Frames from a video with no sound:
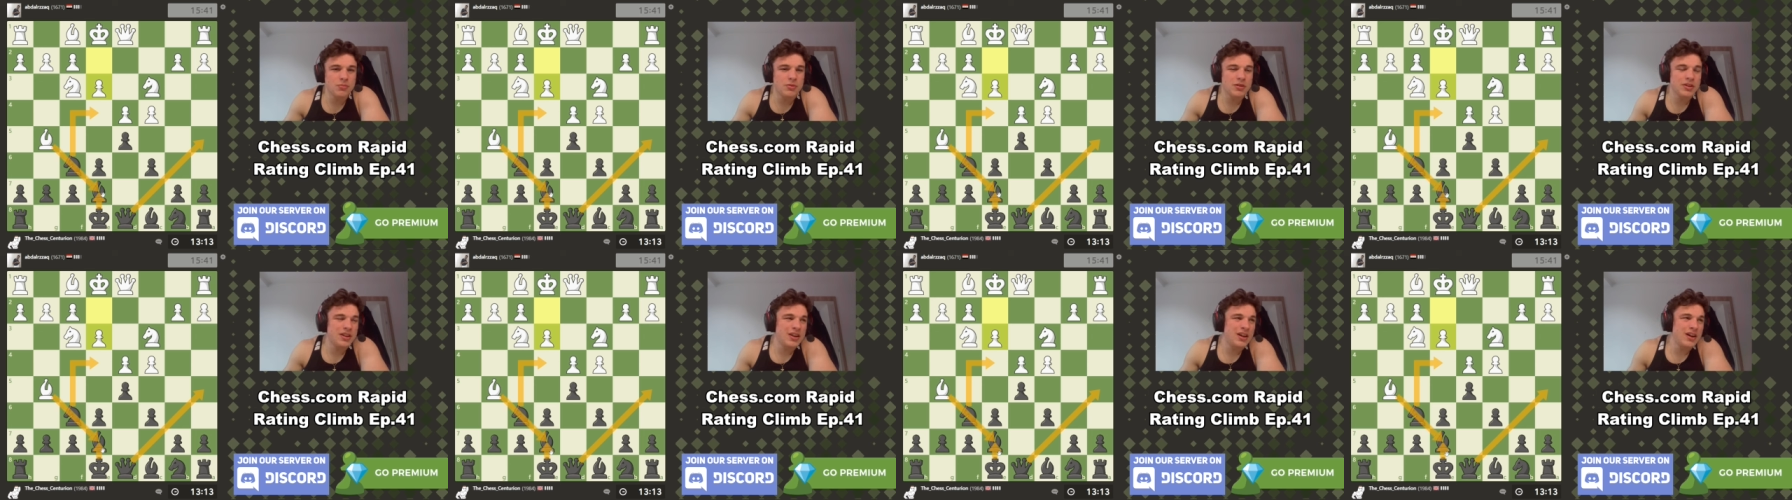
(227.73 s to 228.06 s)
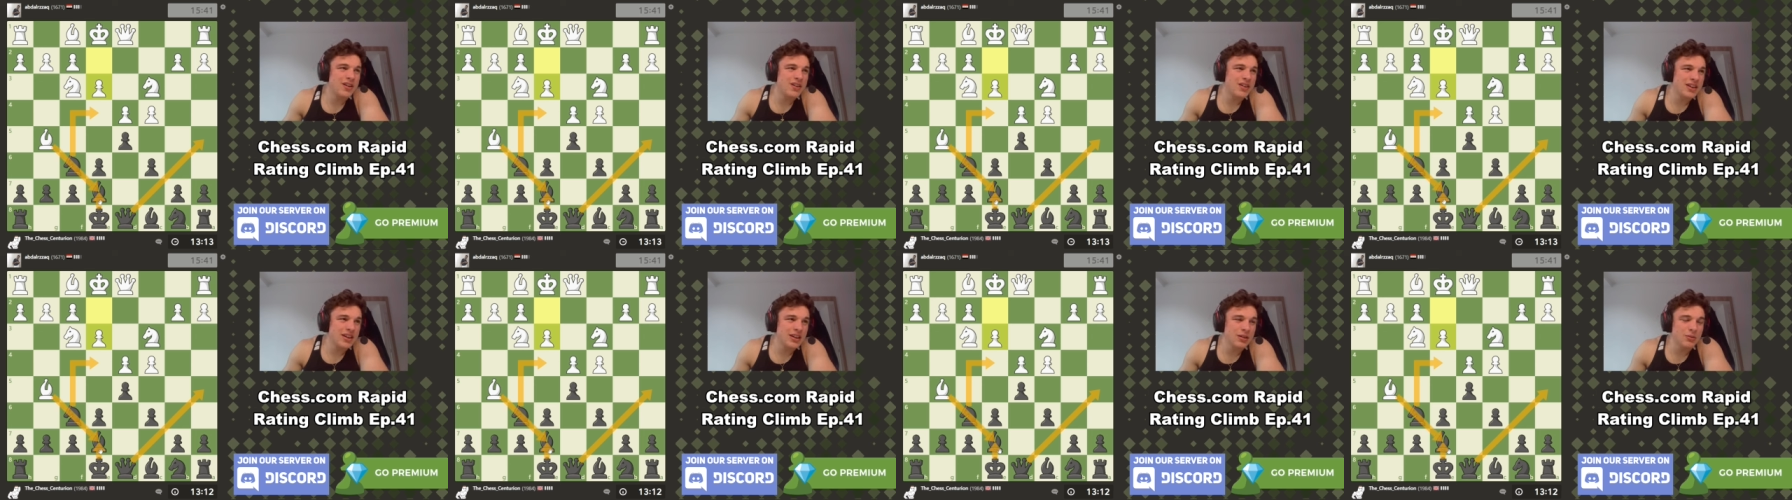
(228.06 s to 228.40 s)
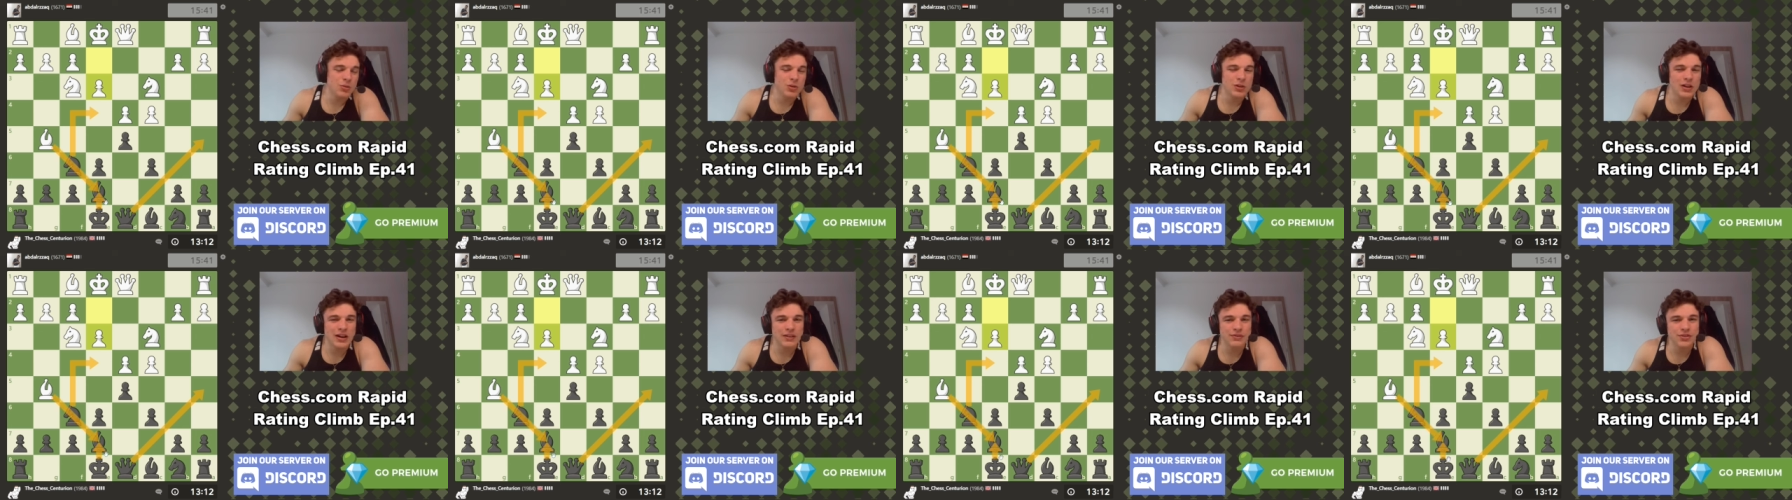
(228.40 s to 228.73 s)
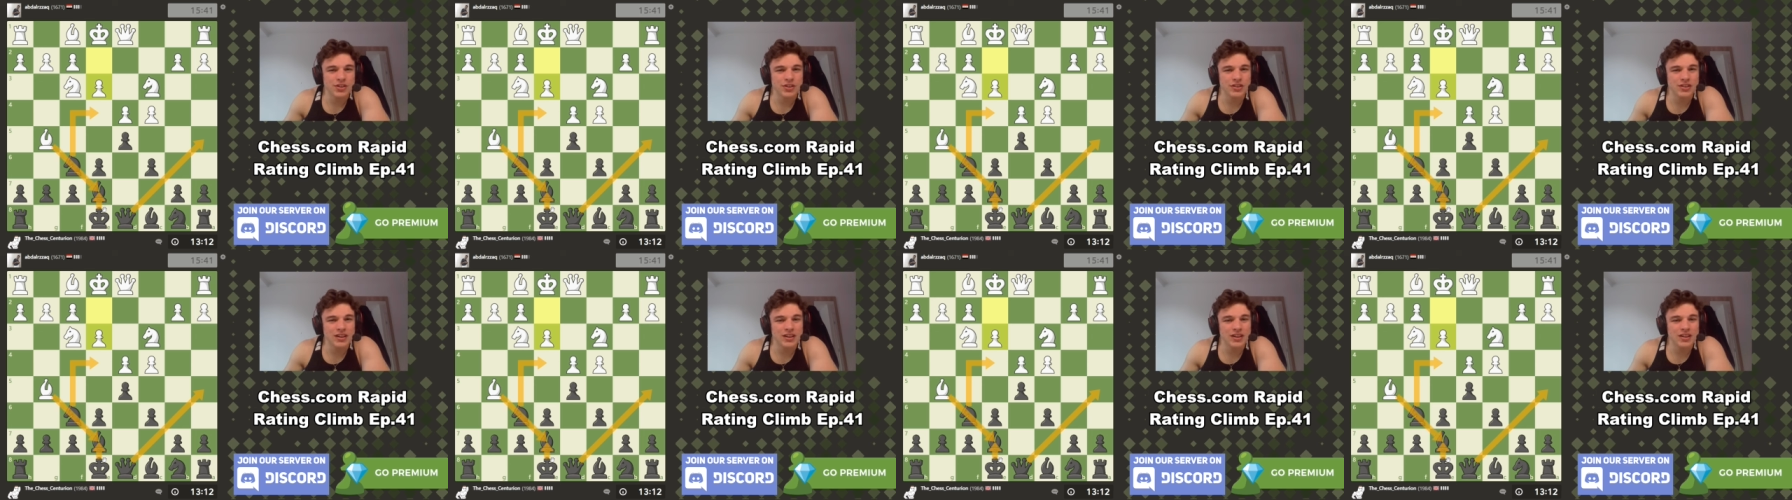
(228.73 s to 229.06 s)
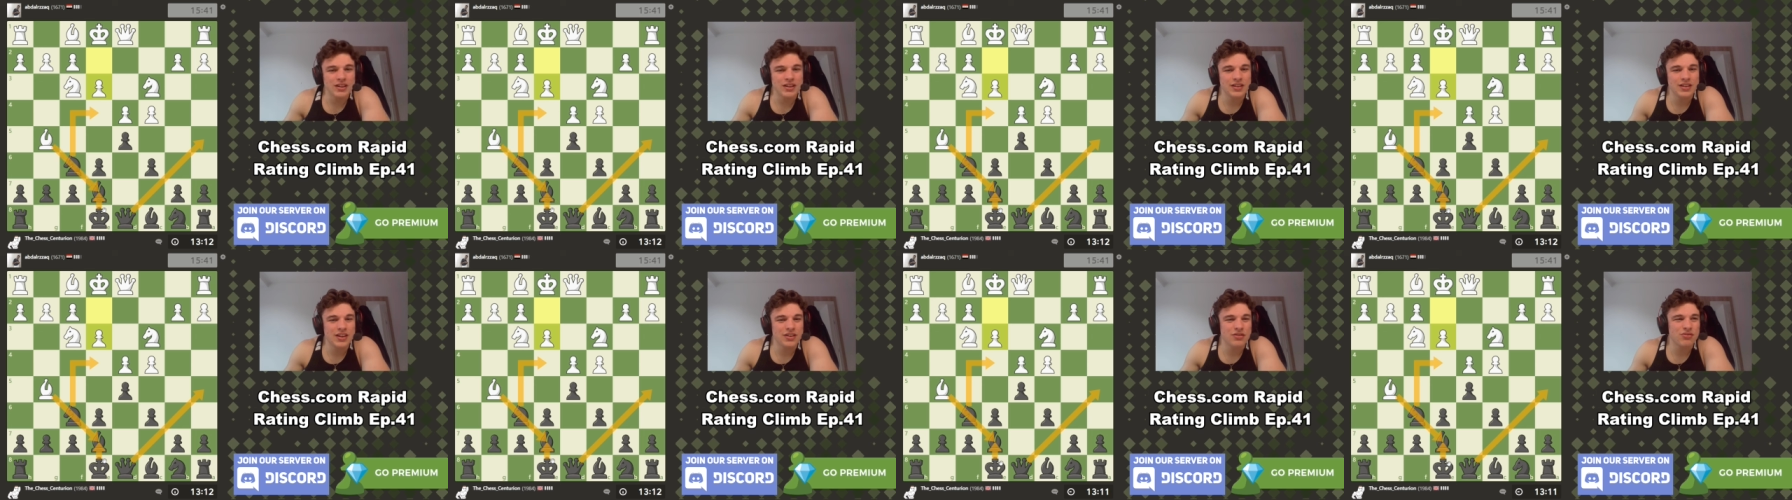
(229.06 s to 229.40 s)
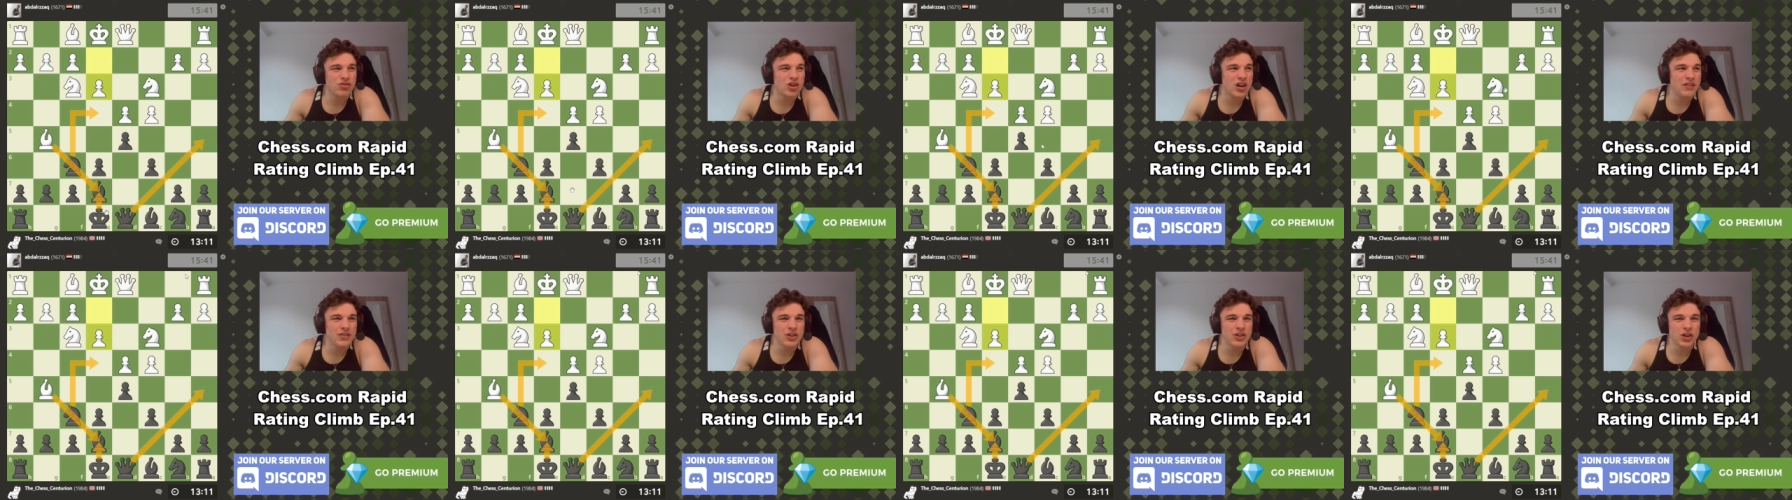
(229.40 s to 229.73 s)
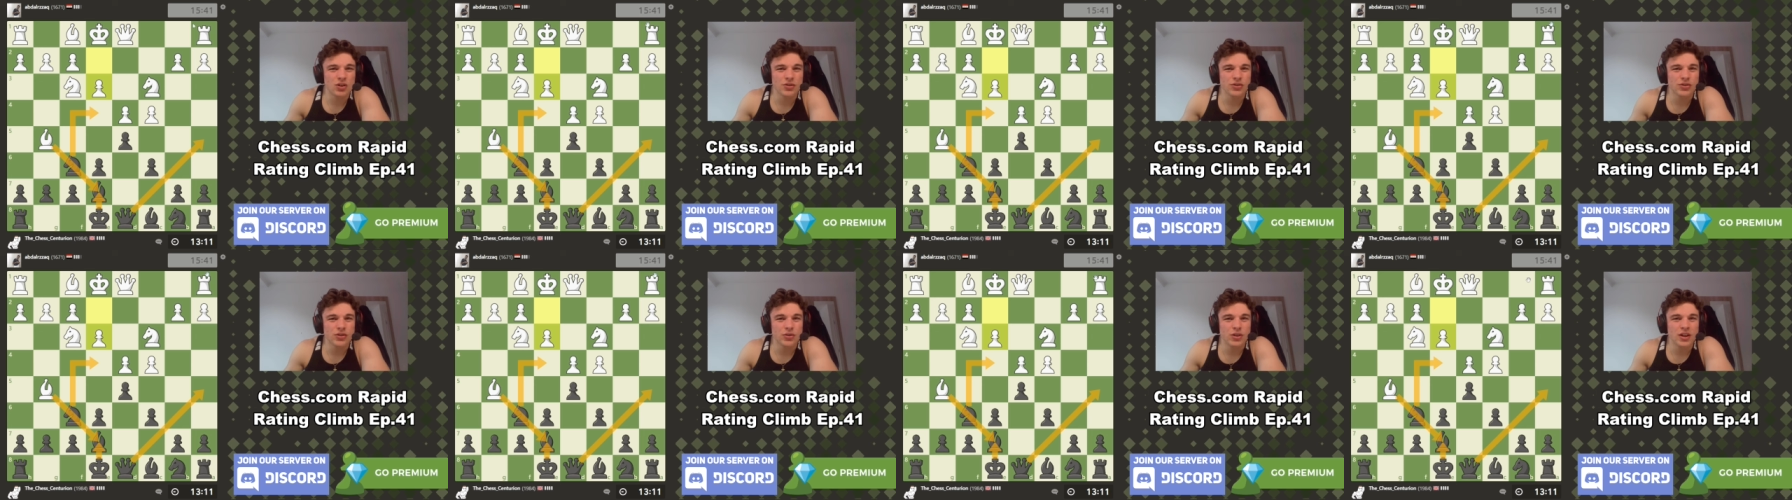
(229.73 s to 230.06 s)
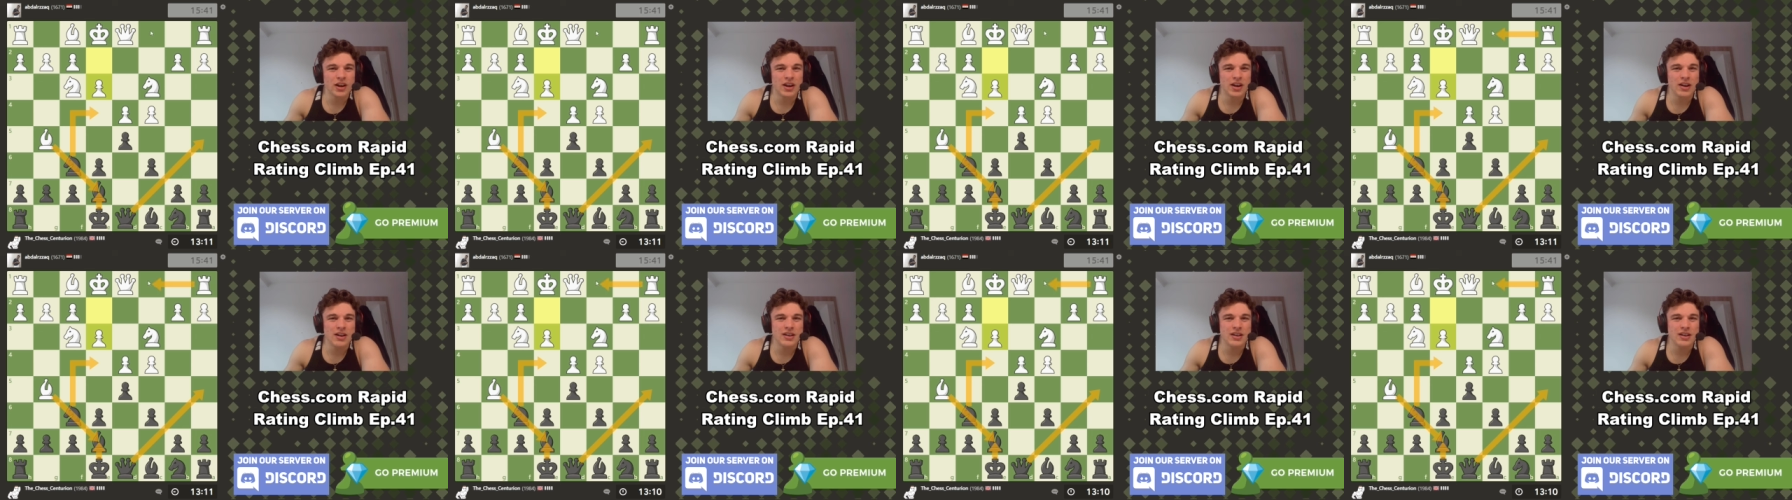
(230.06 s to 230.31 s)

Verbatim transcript: and then our king will have to take, and I'd rather not do that.